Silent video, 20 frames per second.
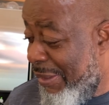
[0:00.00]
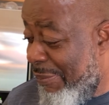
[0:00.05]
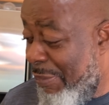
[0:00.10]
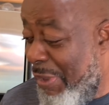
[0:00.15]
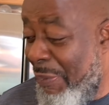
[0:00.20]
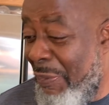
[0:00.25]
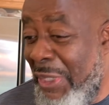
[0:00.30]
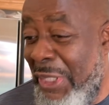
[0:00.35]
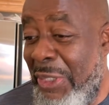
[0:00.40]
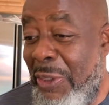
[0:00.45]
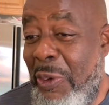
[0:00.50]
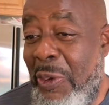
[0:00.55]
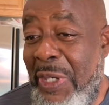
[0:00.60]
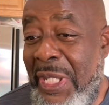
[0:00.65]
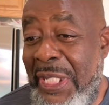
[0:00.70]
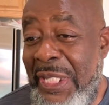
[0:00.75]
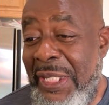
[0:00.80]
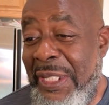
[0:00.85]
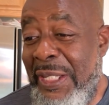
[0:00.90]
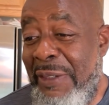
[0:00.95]
Remember the
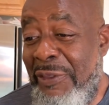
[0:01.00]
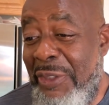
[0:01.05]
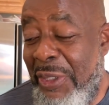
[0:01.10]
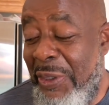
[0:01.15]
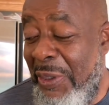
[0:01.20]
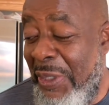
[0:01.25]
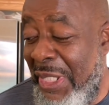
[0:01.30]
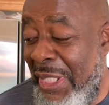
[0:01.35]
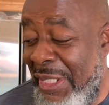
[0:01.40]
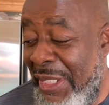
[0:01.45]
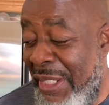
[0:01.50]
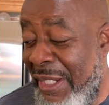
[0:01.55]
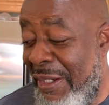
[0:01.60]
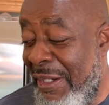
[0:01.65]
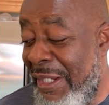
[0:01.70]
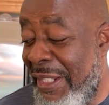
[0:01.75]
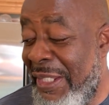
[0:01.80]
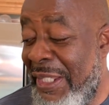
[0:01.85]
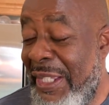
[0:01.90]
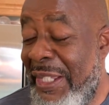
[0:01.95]
coconut have to go in
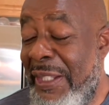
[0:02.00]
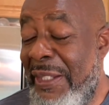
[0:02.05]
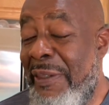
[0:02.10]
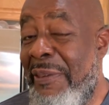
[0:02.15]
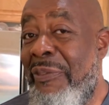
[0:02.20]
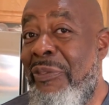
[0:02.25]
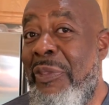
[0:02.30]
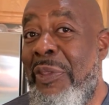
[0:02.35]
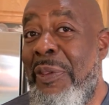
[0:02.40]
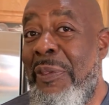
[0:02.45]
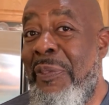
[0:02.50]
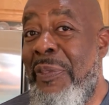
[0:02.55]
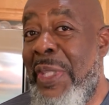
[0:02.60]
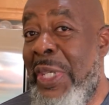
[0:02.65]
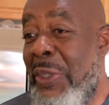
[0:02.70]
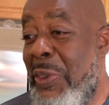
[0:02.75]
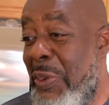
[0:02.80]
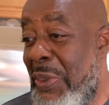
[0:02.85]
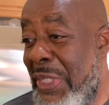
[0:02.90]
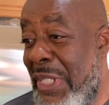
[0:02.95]
there and you're gonna
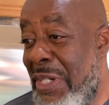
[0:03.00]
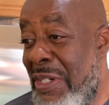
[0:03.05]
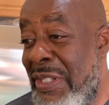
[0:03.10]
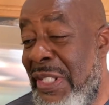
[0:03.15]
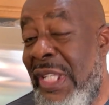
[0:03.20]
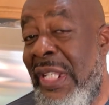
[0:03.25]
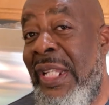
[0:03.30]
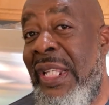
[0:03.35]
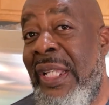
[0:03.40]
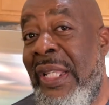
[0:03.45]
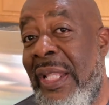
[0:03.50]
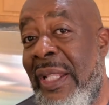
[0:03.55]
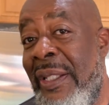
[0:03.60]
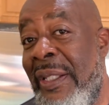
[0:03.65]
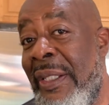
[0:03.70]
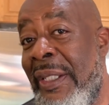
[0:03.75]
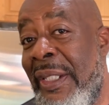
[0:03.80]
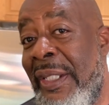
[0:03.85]
cook down a little.